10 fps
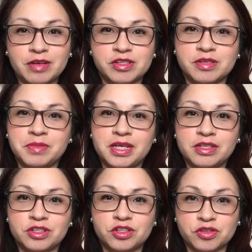out to
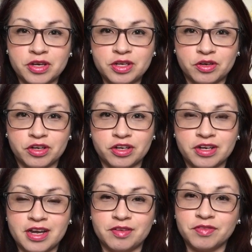me to join her
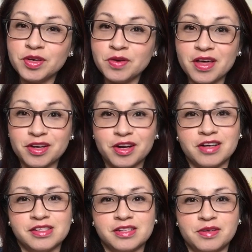and a few other
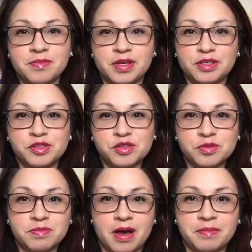awesome
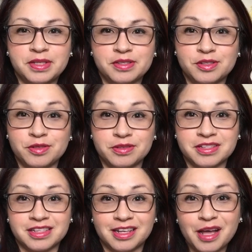YouTube mommies to do
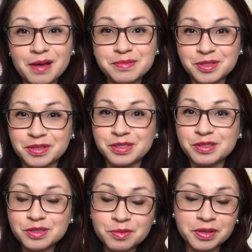this collab. So I'm
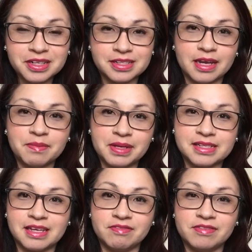super excited
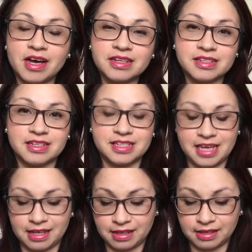because I've not done a
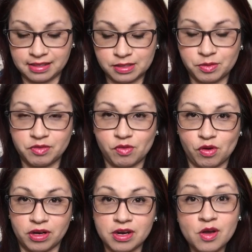tag like this
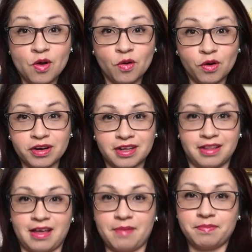before or a
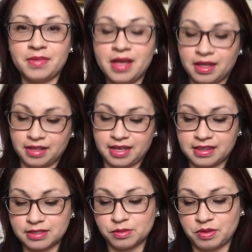collab like
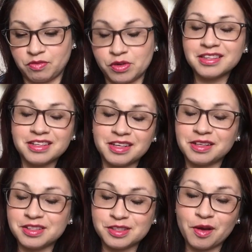this before.
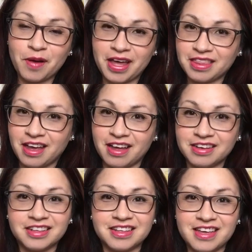So I thought,
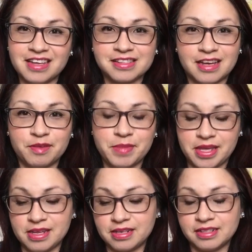yes, I'm
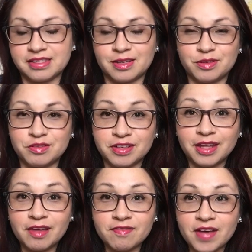in. It sounded
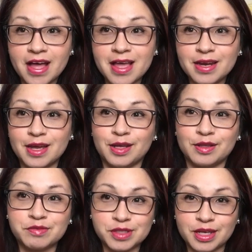really fun and I
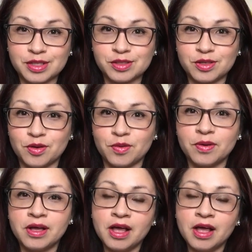love to get to know